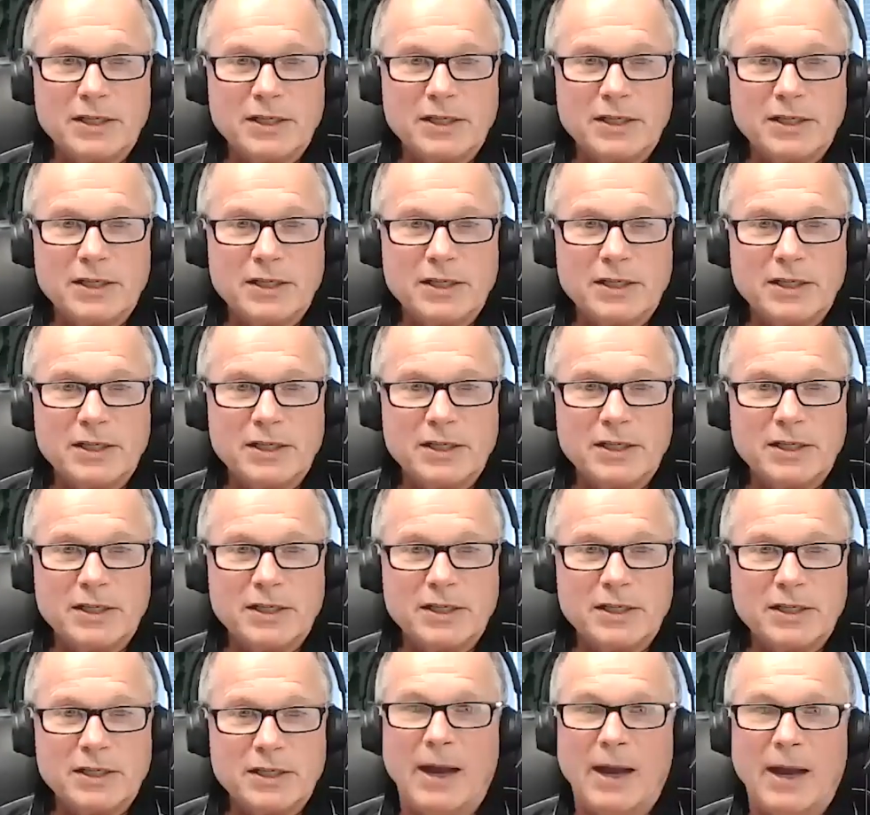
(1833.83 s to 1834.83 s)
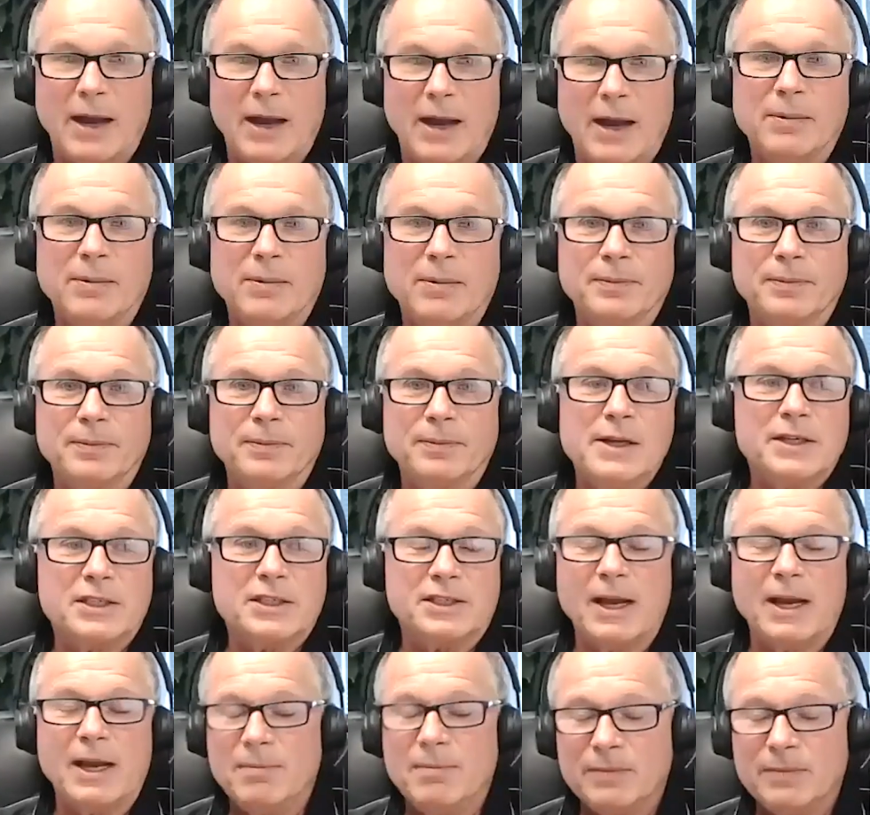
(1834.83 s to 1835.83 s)
where our
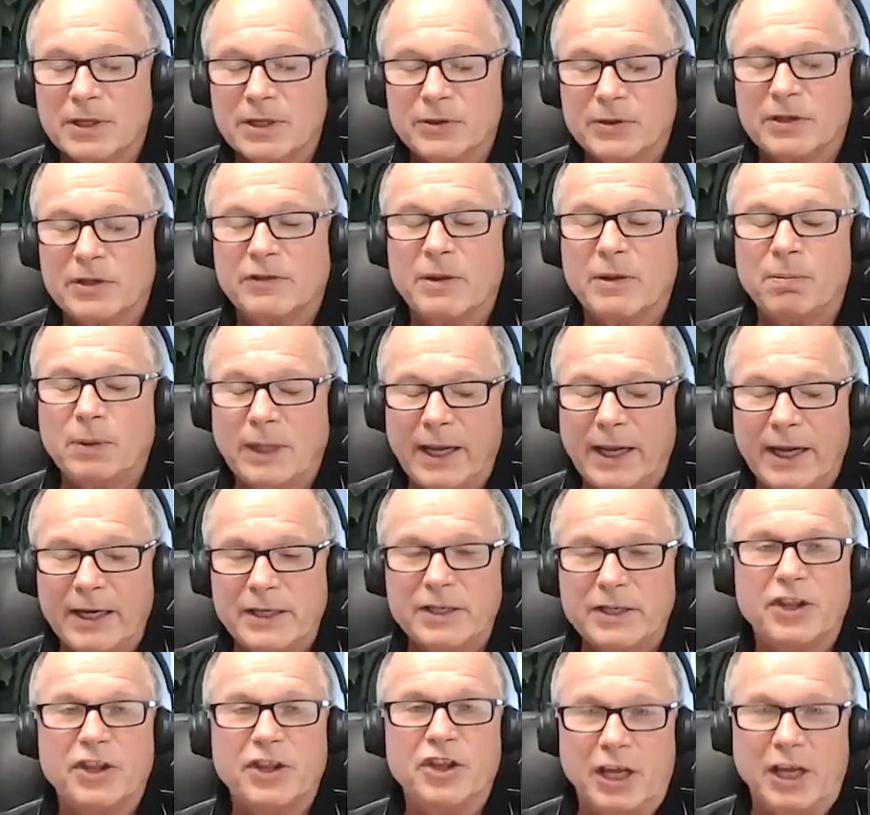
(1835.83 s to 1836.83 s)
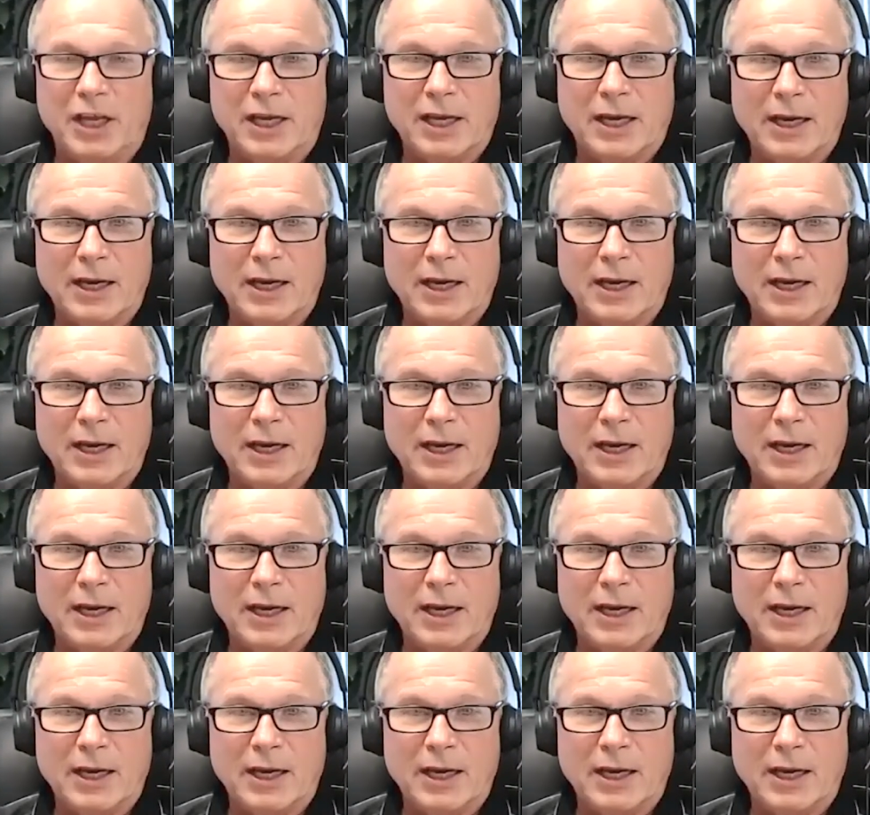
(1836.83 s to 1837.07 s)
stem cells of the plant are thicker,